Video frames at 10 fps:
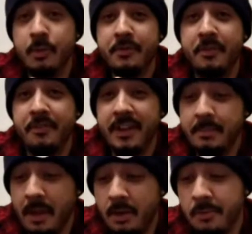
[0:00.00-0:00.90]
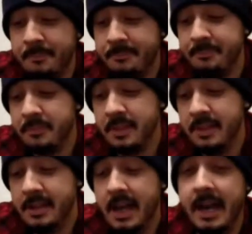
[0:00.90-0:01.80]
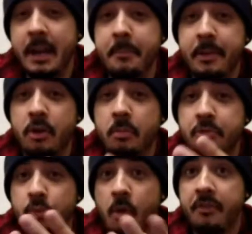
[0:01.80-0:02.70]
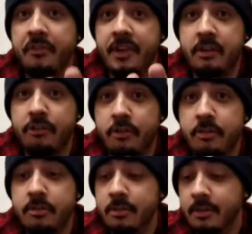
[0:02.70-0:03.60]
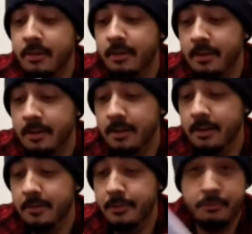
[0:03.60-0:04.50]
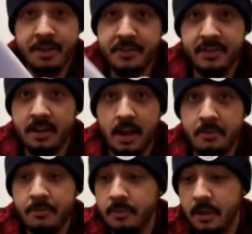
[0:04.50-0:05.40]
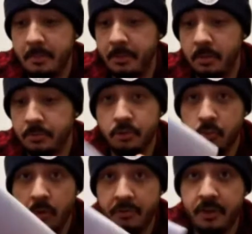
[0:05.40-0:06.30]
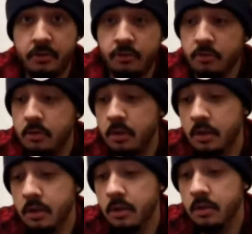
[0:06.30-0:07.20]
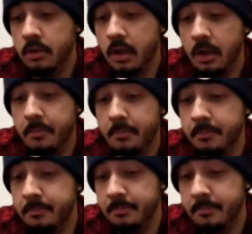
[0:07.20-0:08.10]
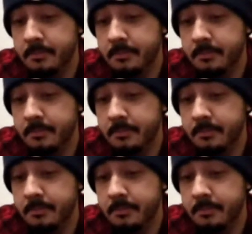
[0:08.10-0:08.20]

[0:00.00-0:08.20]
with the female and it becomes one fish. For the rest of its life, it becomes just one fish. That's